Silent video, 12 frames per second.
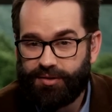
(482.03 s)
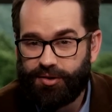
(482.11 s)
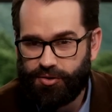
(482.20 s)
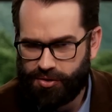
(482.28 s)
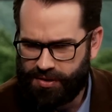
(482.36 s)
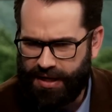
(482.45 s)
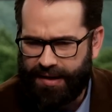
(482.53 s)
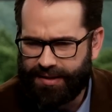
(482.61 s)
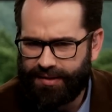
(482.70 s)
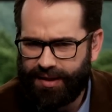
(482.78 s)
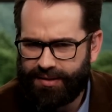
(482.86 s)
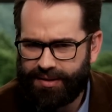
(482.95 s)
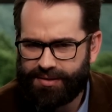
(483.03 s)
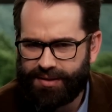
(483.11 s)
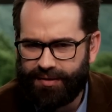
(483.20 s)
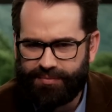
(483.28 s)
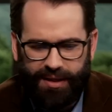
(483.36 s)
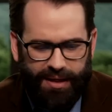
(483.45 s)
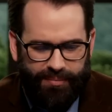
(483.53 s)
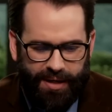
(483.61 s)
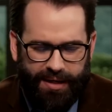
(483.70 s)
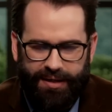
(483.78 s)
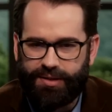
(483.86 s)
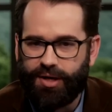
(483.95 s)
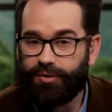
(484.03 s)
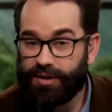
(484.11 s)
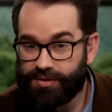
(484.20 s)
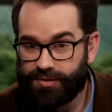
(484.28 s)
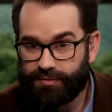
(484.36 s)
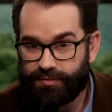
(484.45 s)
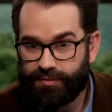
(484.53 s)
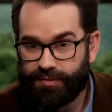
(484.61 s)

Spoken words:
You use a tactic like this, and I'm not going to notice.